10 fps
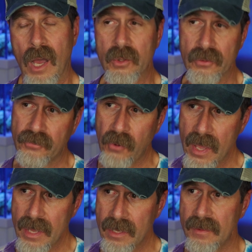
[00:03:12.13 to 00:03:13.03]
I was
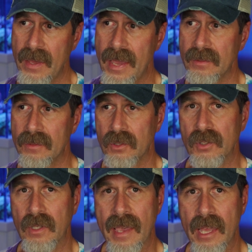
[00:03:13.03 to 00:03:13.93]
afraid that
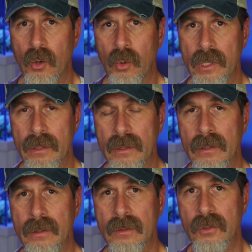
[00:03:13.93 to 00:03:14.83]
the cyano
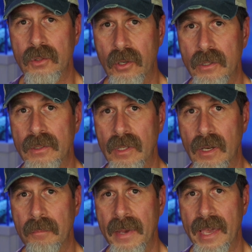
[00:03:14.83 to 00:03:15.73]
would start to
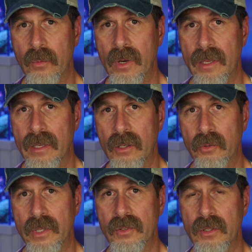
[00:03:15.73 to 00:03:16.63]
come back when I
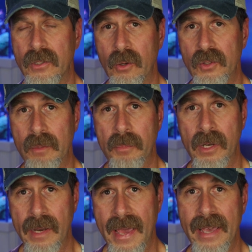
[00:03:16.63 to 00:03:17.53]
increased the dosing,
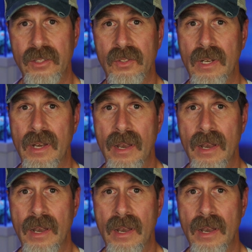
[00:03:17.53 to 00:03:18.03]
but it has